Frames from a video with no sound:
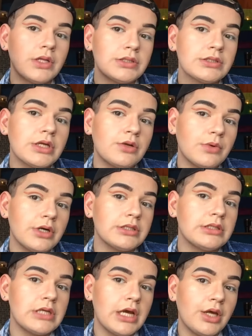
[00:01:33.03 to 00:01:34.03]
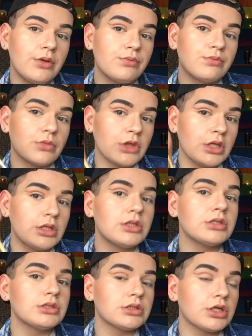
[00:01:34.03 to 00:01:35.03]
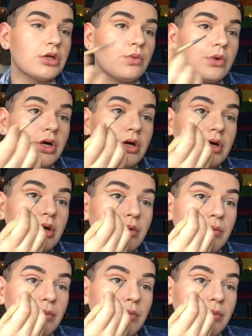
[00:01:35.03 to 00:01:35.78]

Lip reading: it's gonna work today. It's gonna work.